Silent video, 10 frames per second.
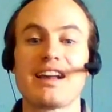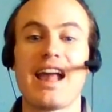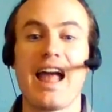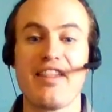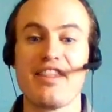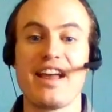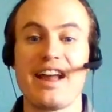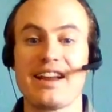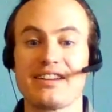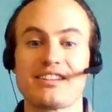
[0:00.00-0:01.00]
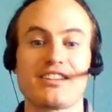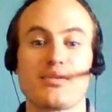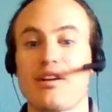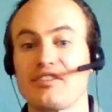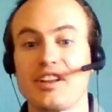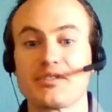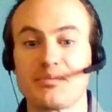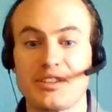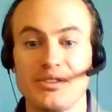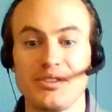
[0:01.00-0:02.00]
And then if you have another
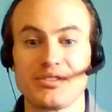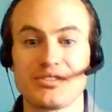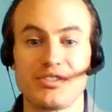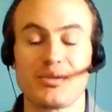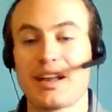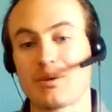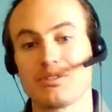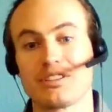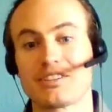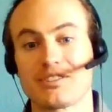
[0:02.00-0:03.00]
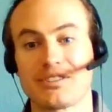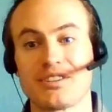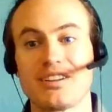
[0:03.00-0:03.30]
meal, an hour later,